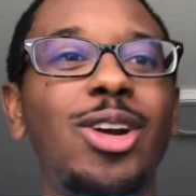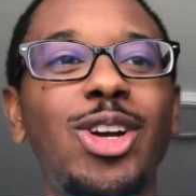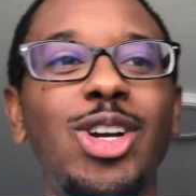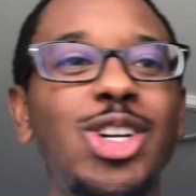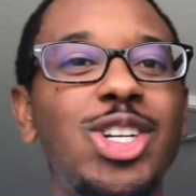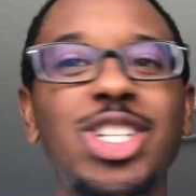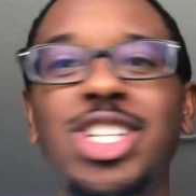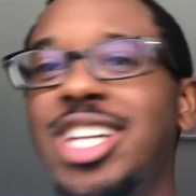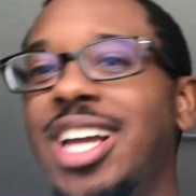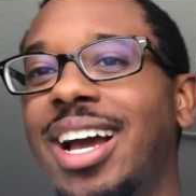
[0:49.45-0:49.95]
You're
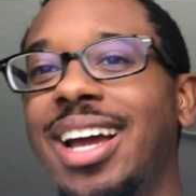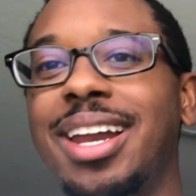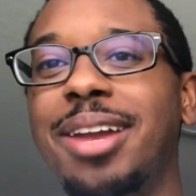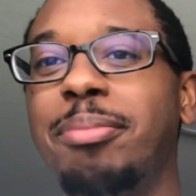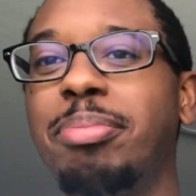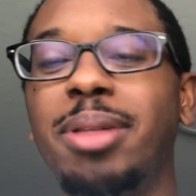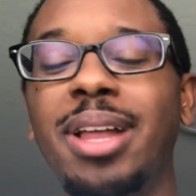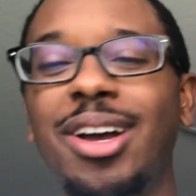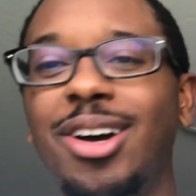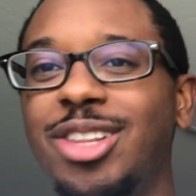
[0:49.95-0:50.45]
just not gonna
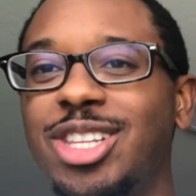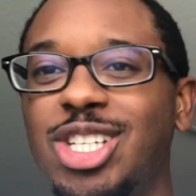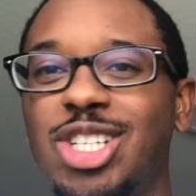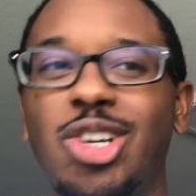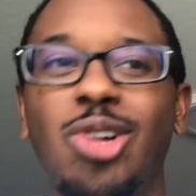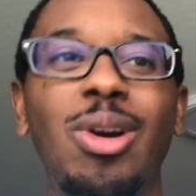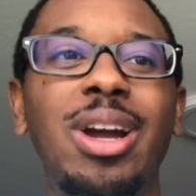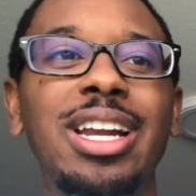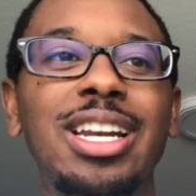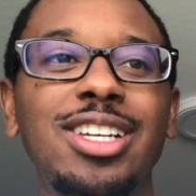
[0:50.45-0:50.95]
play all this
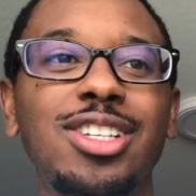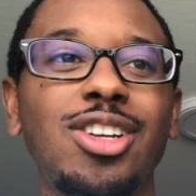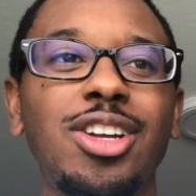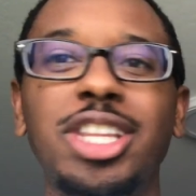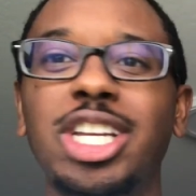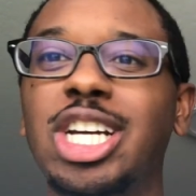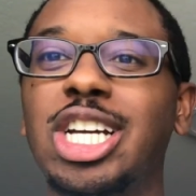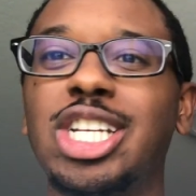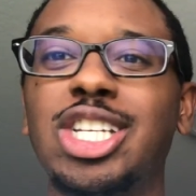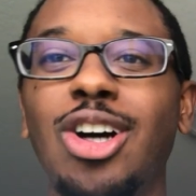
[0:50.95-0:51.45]
greatness on
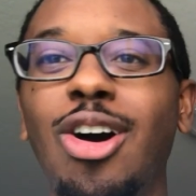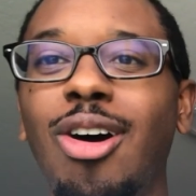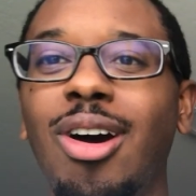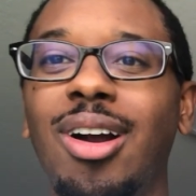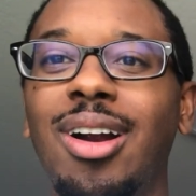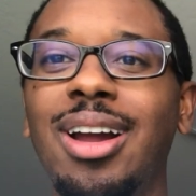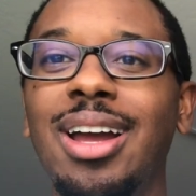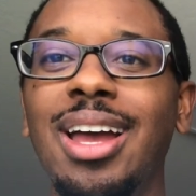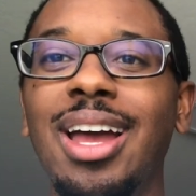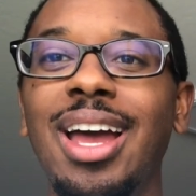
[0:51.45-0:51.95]
the
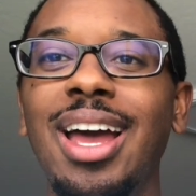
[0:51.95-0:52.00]
guitar.